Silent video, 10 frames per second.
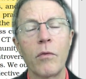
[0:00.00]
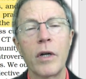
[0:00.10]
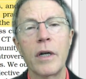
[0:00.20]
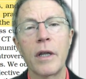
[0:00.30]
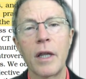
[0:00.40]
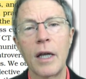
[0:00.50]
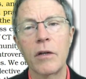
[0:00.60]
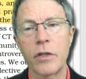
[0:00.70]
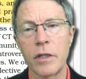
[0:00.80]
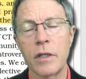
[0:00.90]
1 in a
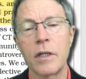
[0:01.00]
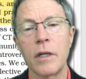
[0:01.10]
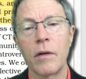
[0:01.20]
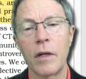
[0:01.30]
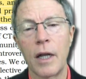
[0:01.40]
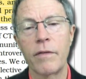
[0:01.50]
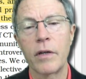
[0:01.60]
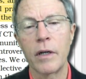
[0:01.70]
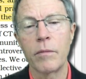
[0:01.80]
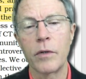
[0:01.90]
1,000
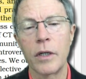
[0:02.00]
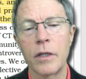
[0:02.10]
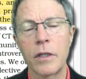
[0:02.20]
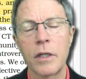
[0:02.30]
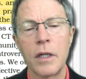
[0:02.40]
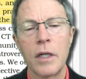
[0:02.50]
lifetime risk.